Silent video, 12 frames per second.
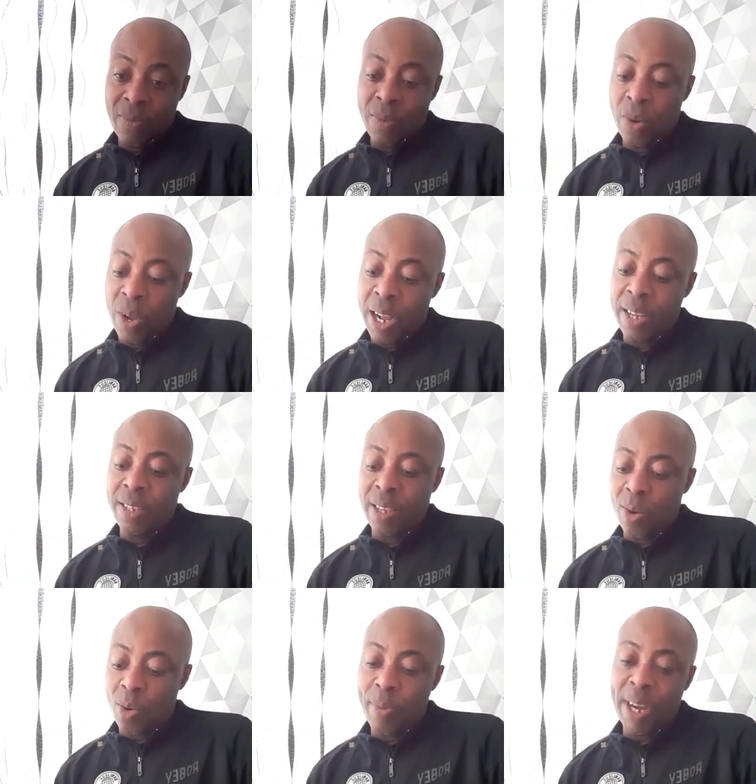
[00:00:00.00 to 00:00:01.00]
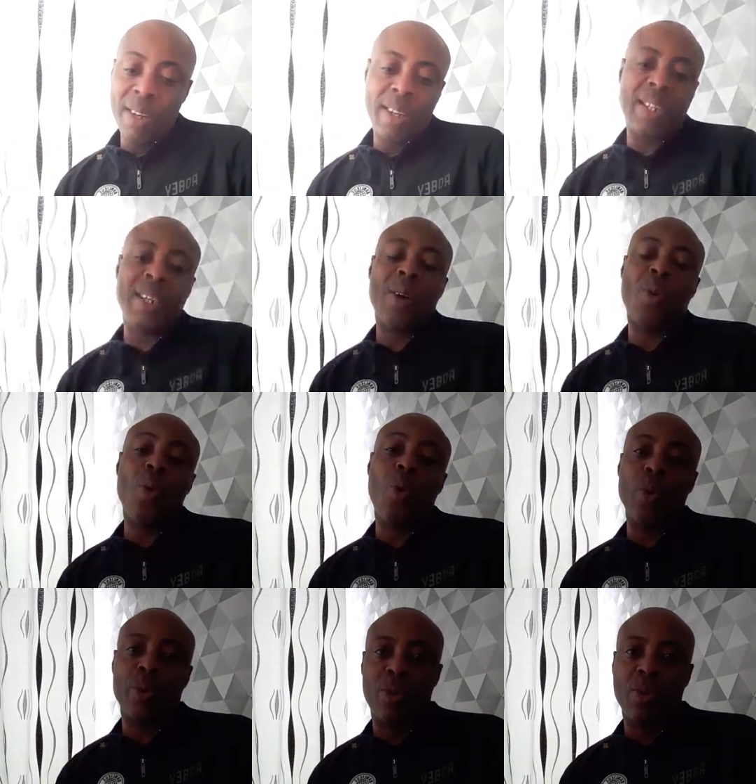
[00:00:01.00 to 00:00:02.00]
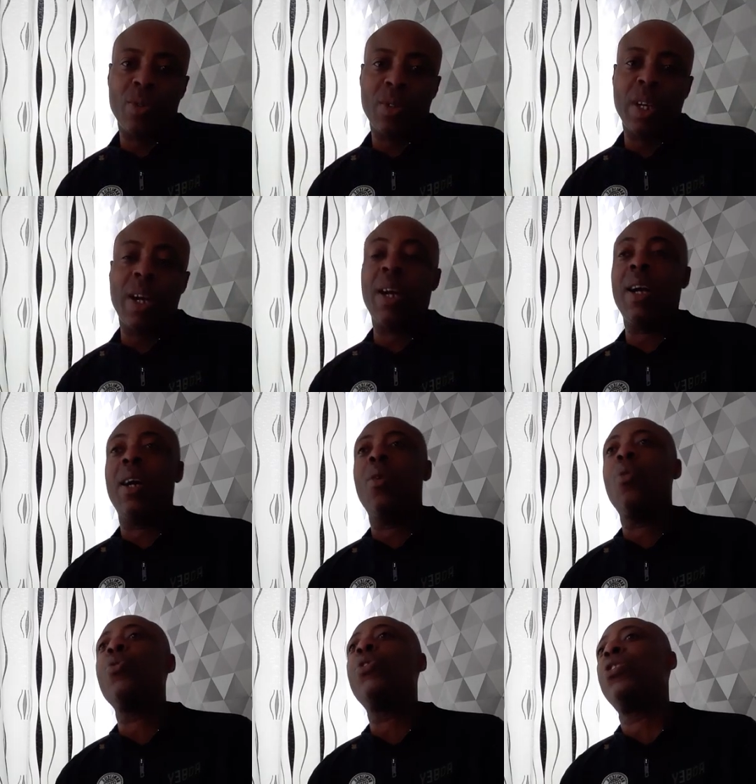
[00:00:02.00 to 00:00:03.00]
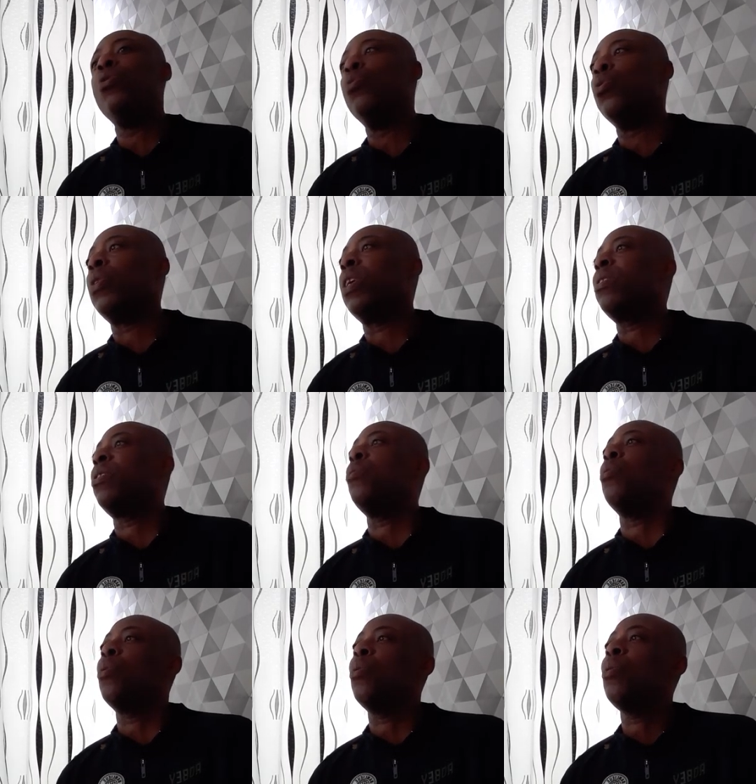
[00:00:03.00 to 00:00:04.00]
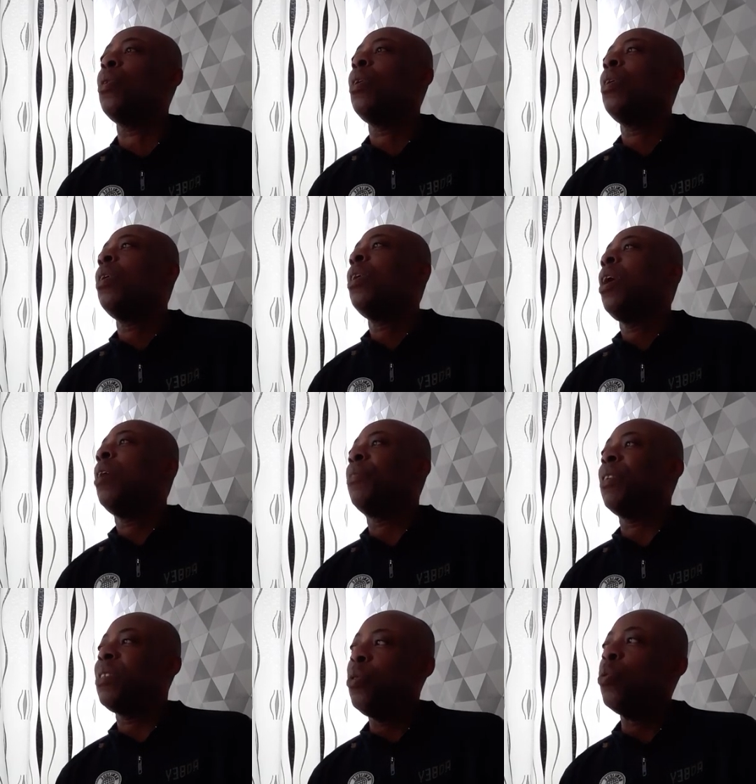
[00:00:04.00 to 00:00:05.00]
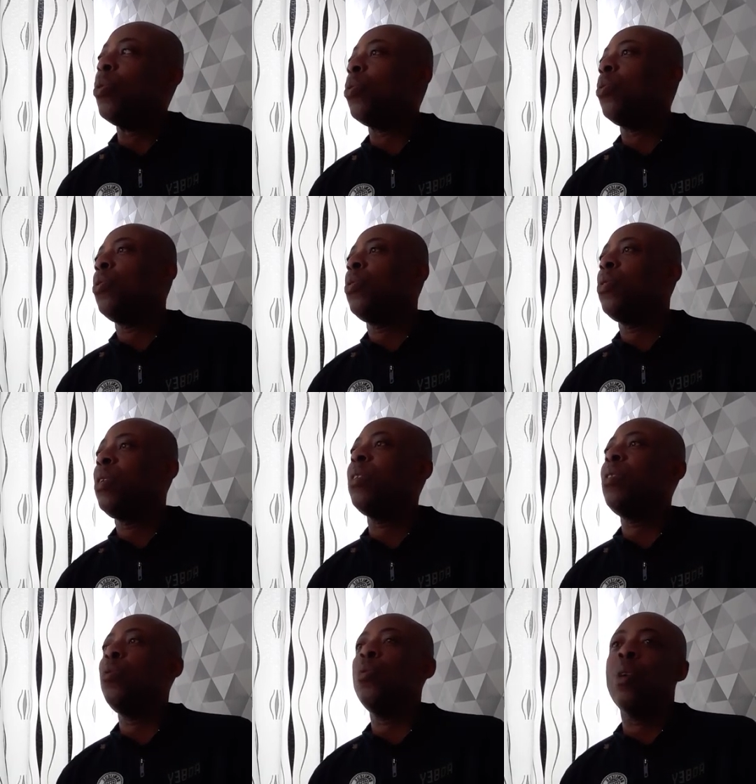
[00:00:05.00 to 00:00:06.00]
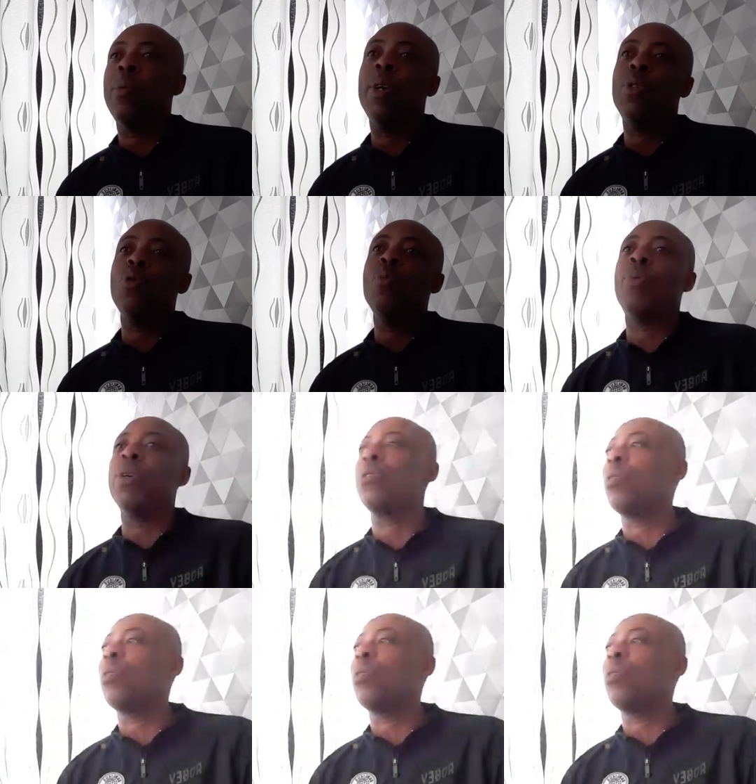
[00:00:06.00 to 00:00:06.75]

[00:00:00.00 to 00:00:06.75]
lawyer is Ankoma, and then I call court. Now, Oku Siuno, na Siuno. After Siuno, yes, Siuno, about 2 point